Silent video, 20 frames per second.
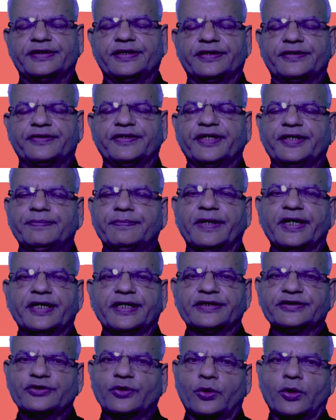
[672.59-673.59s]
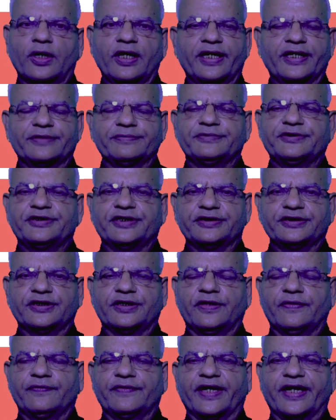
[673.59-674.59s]
The treatment is oral
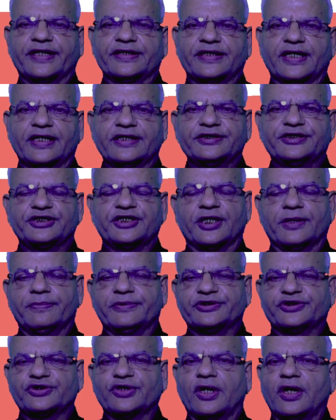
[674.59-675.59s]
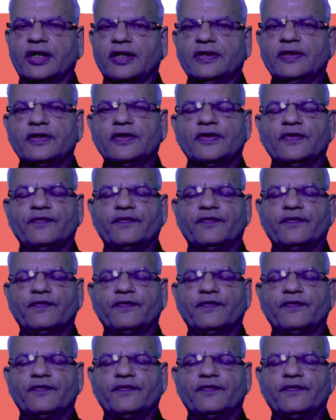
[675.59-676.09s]
administration of diethylstilbestrol